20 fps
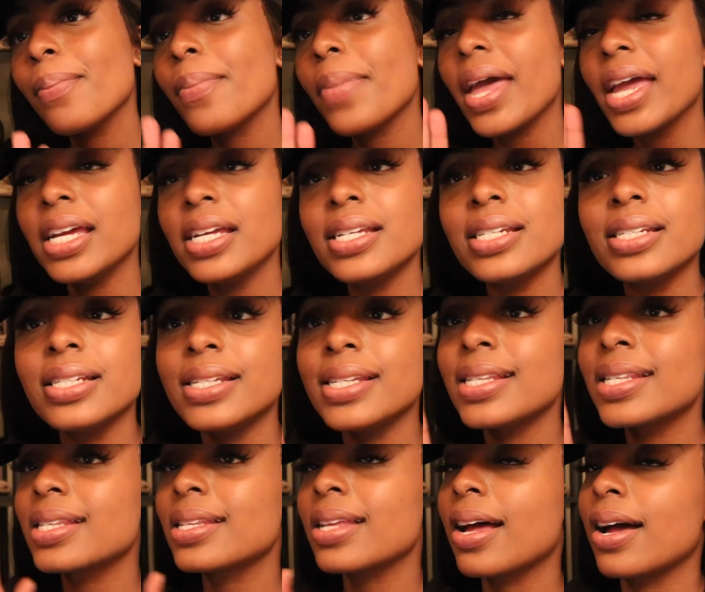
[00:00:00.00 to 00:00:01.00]

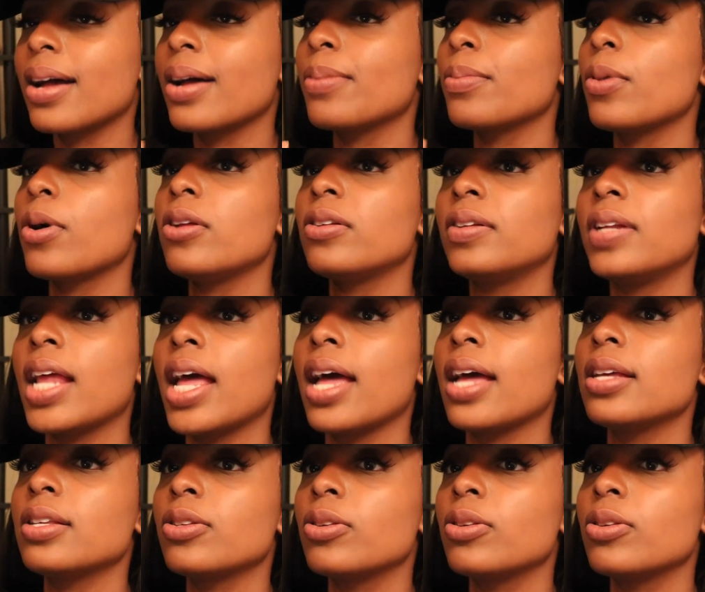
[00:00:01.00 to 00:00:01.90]
patience, time, all of that.